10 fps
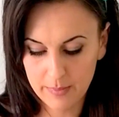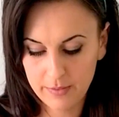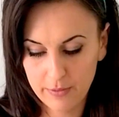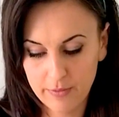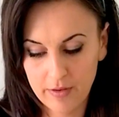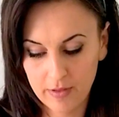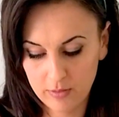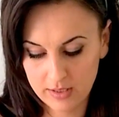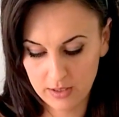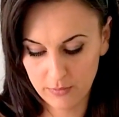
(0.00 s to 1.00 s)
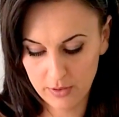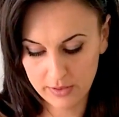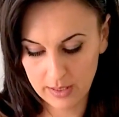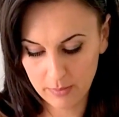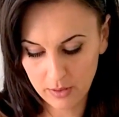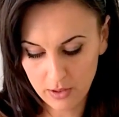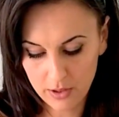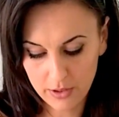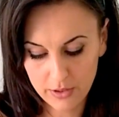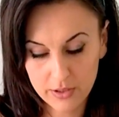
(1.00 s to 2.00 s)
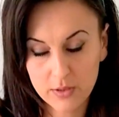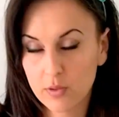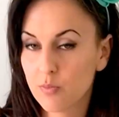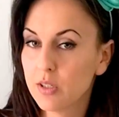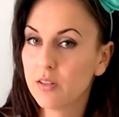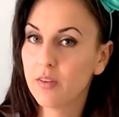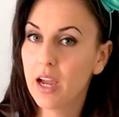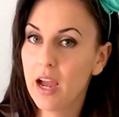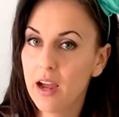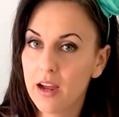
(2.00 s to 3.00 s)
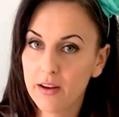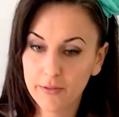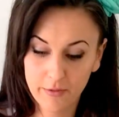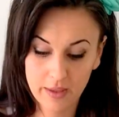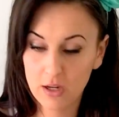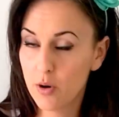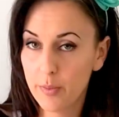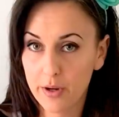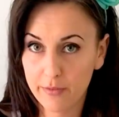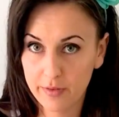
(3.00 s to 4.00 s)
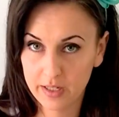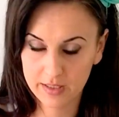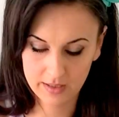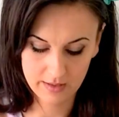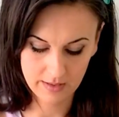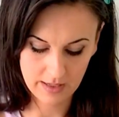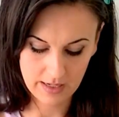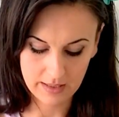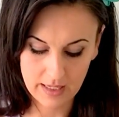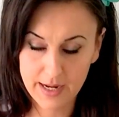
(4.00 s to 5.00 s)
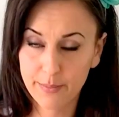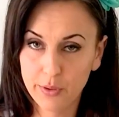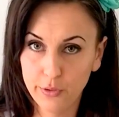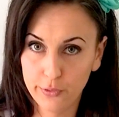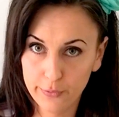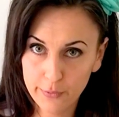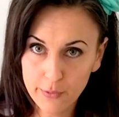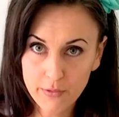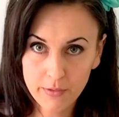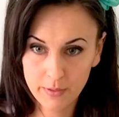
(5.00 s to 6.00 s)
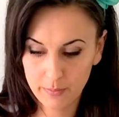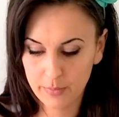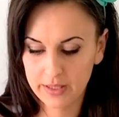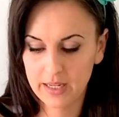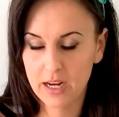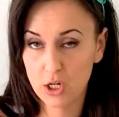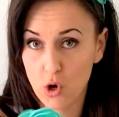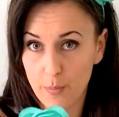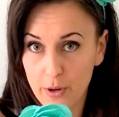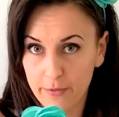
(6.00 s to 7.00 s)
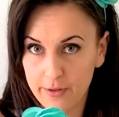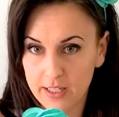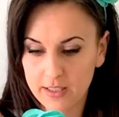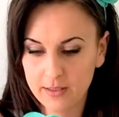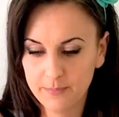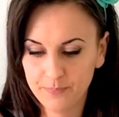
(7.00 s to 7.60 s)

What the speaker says: If you've ever looked at a rose up close, which most of you have, they're not perfect. They are beautiful, but they are not perfect.